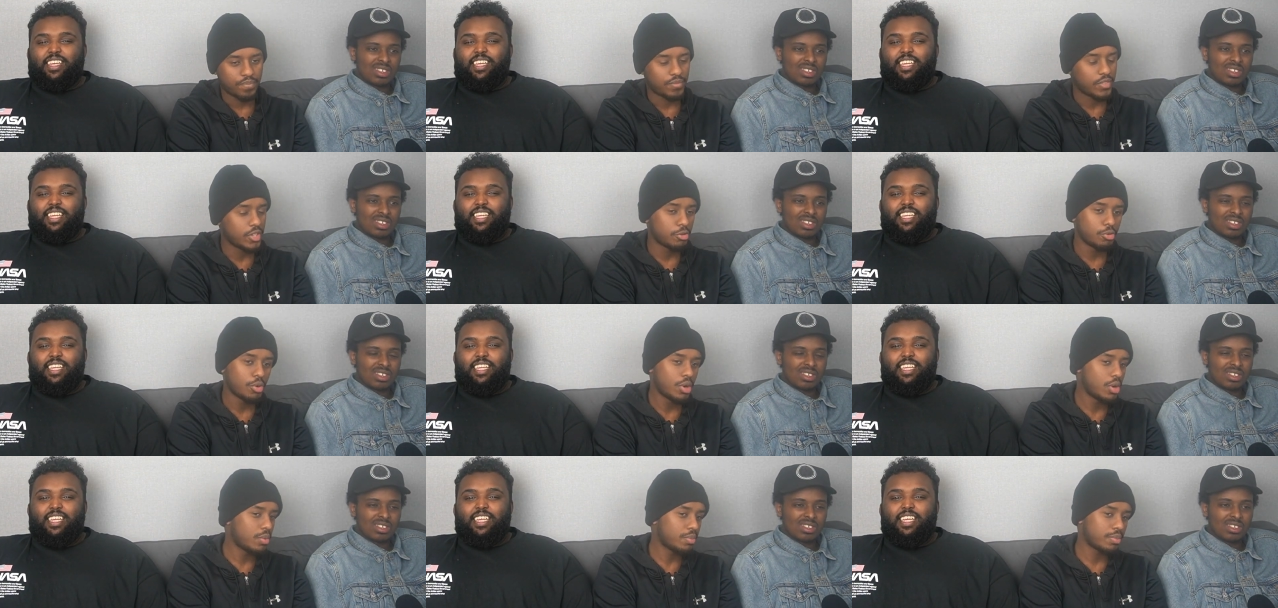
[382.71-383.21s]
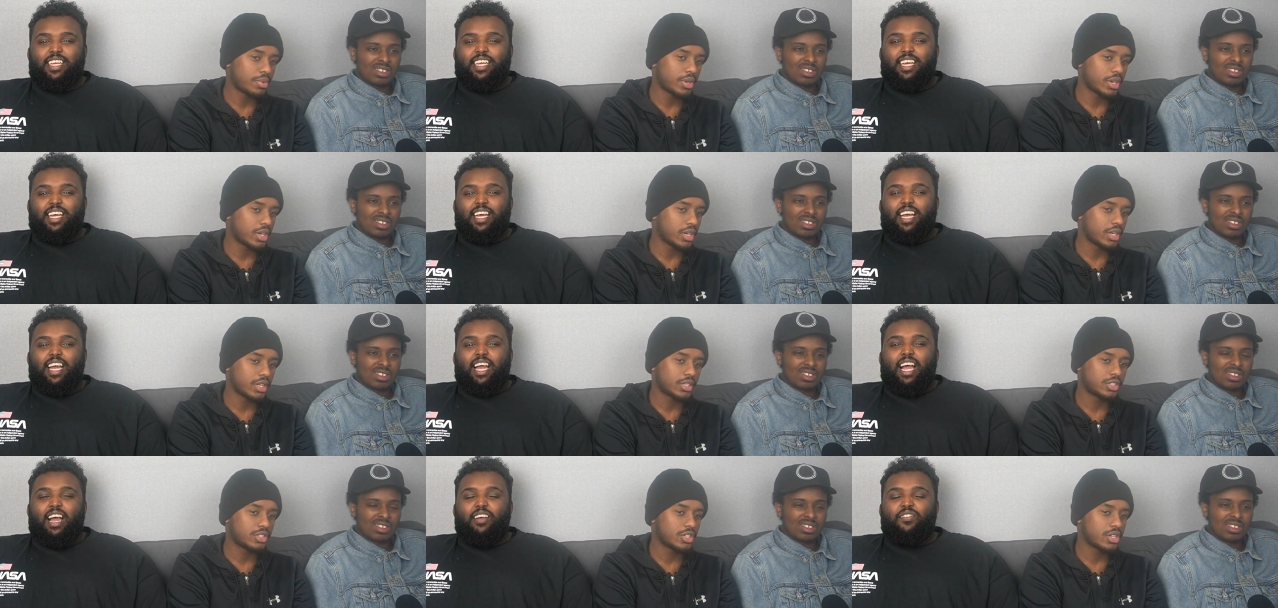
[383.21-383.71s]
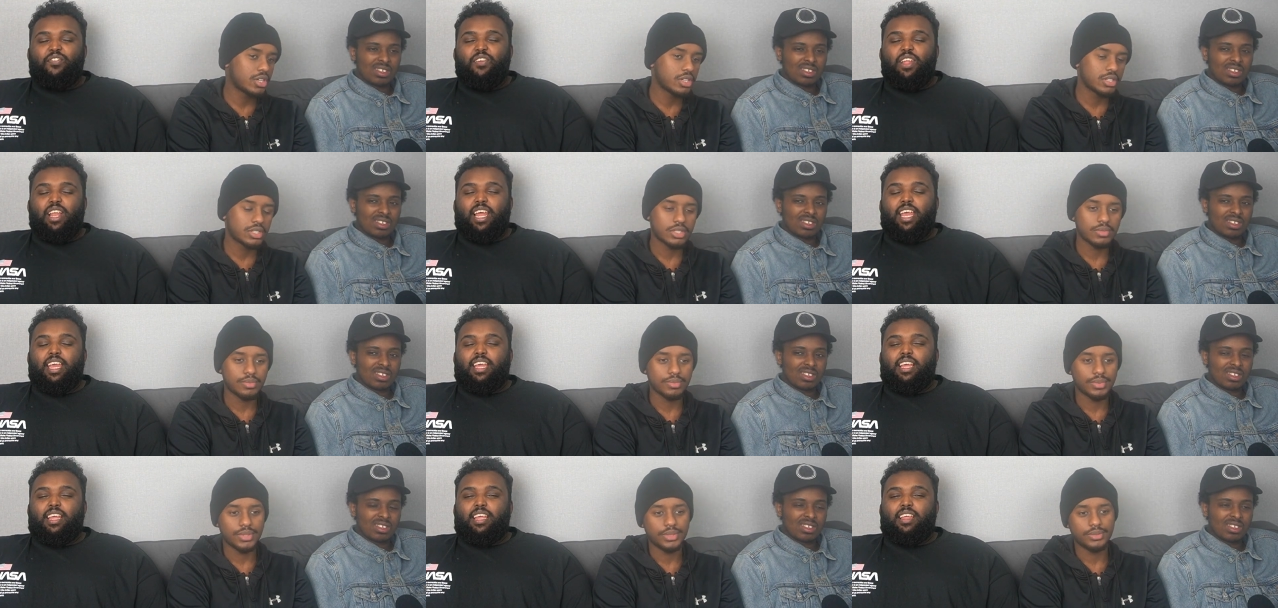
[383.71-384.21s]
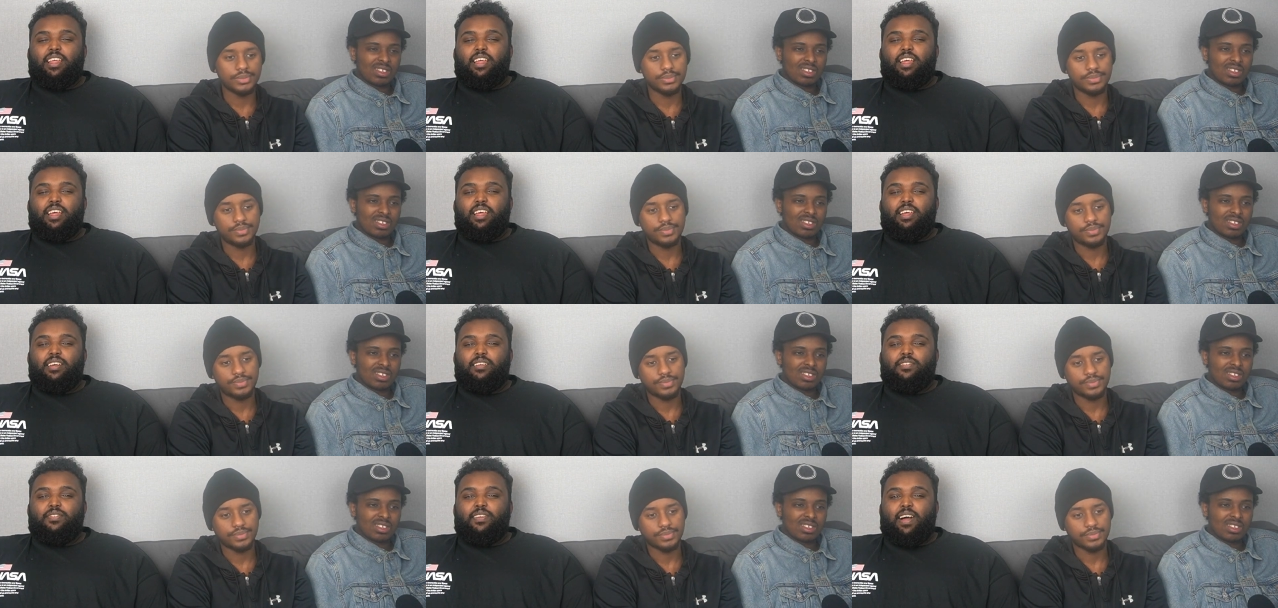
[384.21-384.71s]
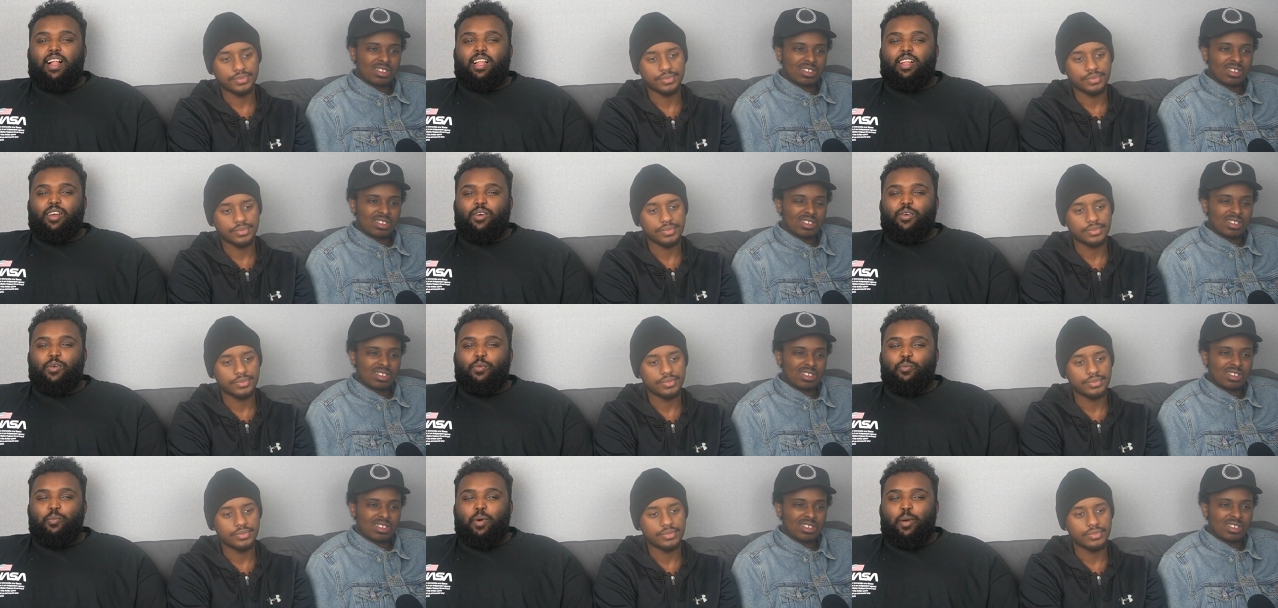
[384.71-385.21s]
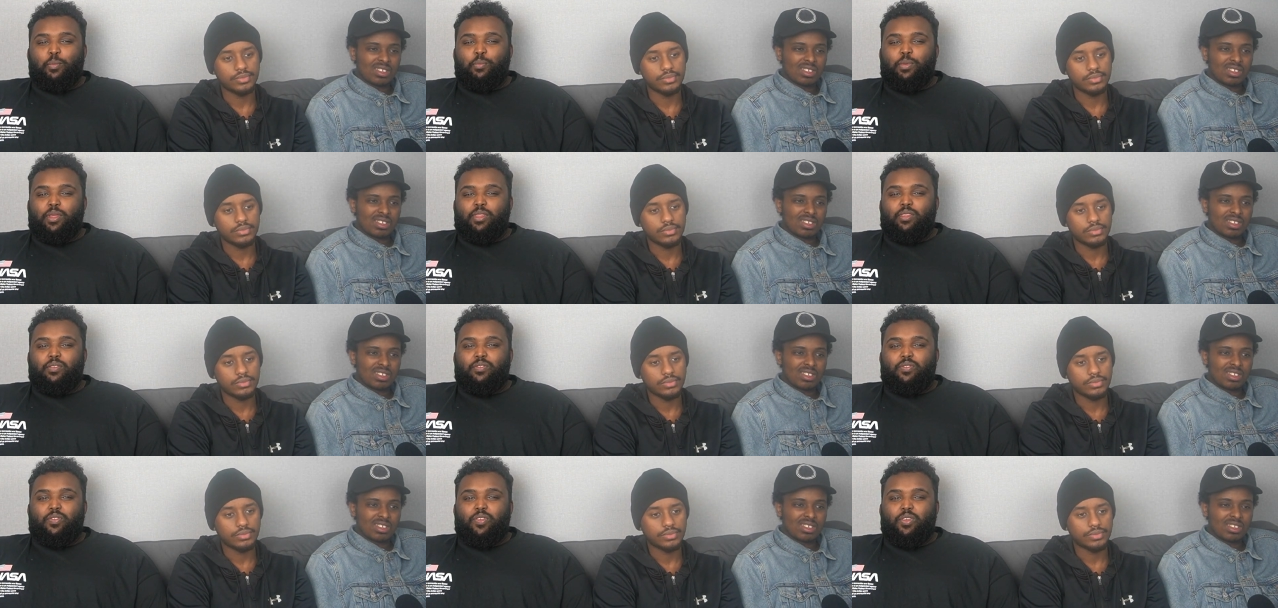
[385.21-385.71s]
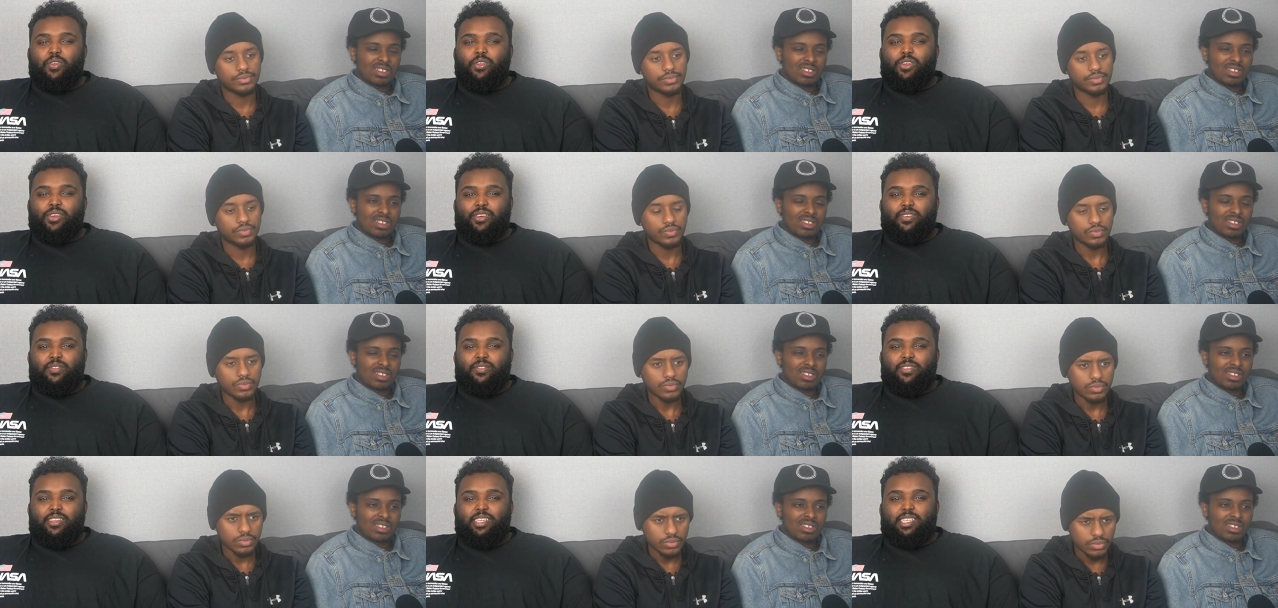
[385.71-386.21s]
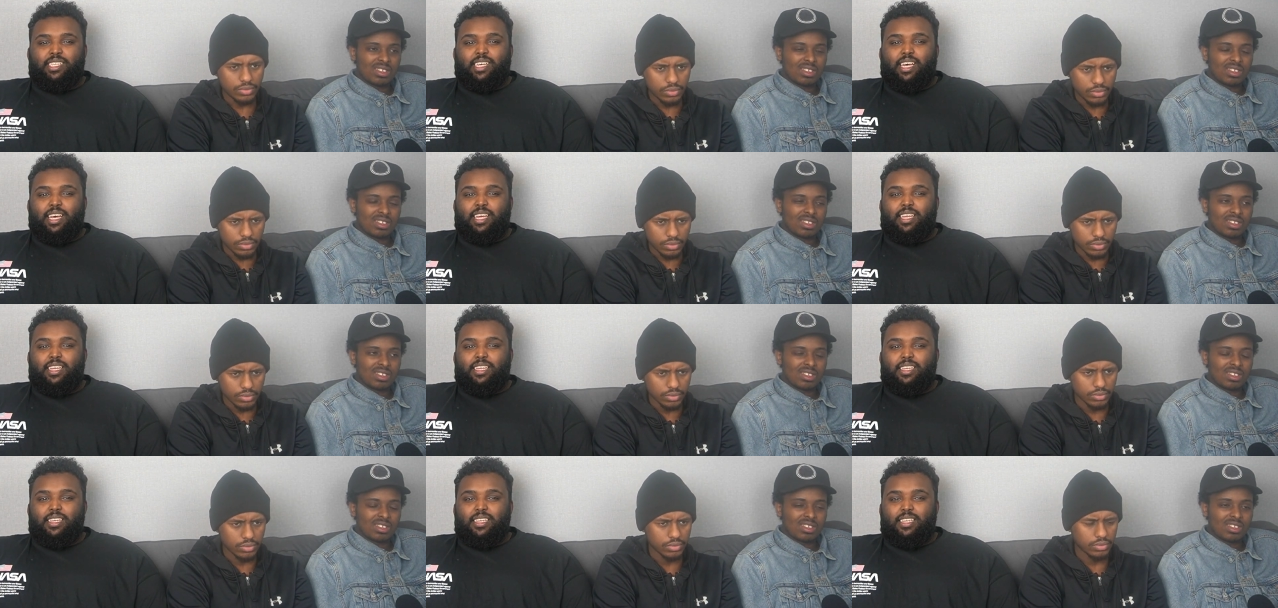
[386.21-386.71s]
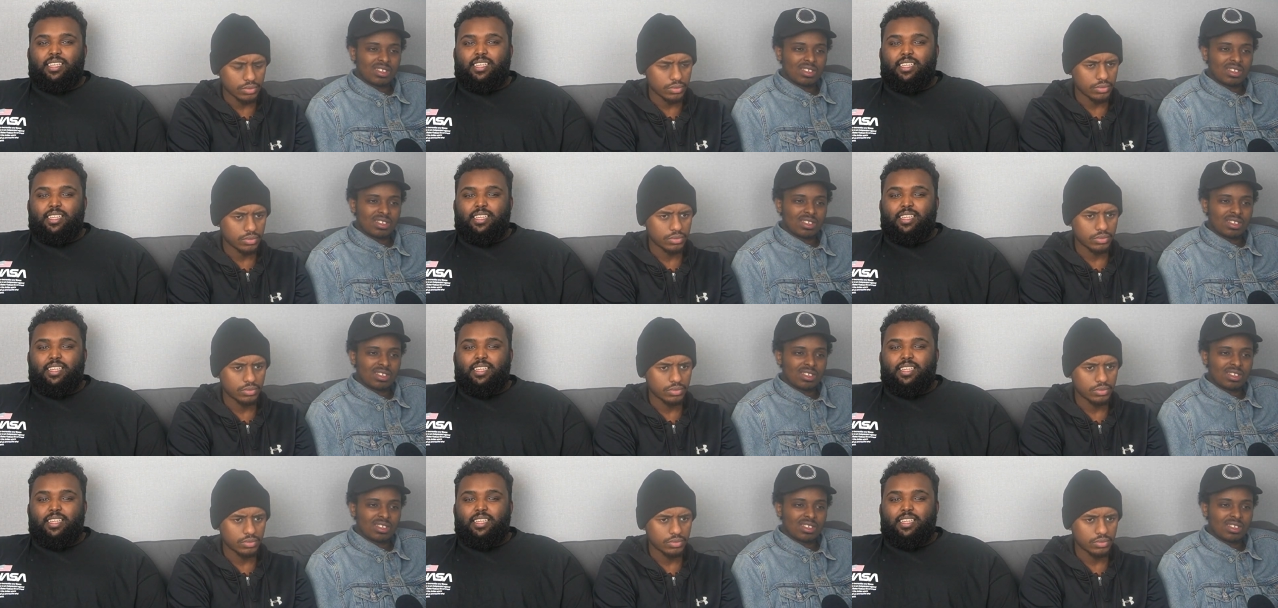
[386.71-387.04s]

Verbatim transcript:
Speaker 1: You won't, bro. Trust I feel like uh, Falco might be the future of this island.